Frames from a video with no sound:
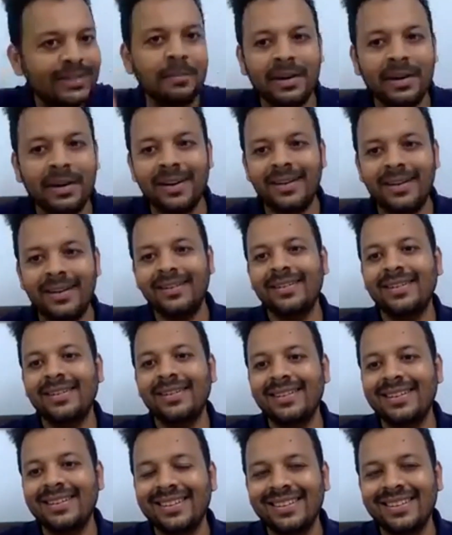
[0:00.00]
step ahead.
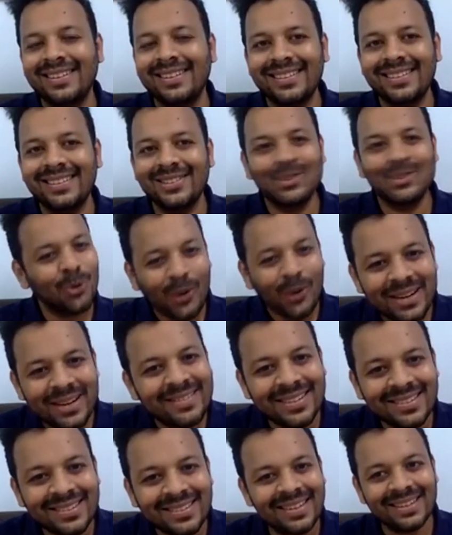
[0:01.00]
So
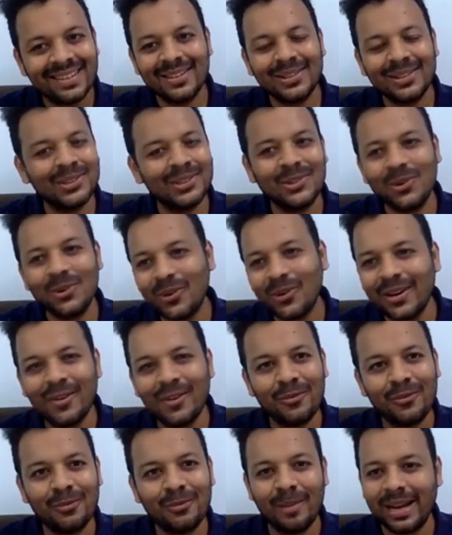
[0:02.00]
interesting, you know, the story
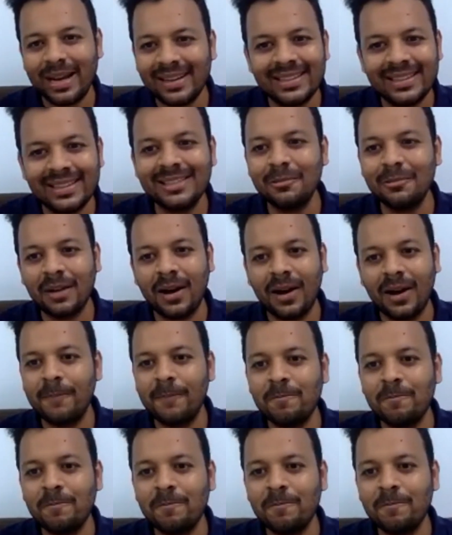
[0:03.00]
of Magnesium
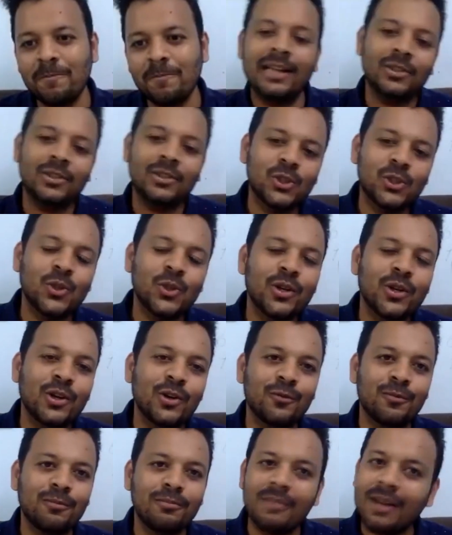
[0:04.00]
Carb and the
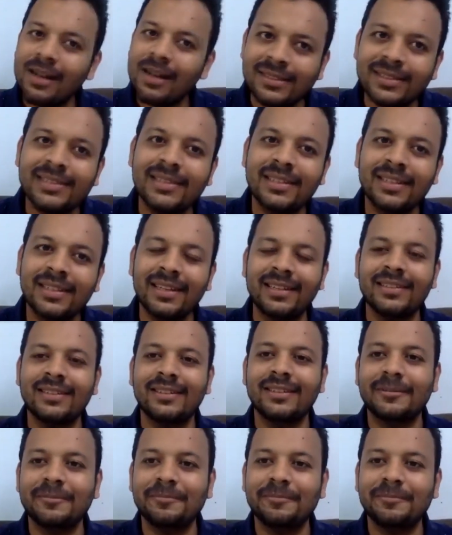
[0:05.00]
story of Master Kent.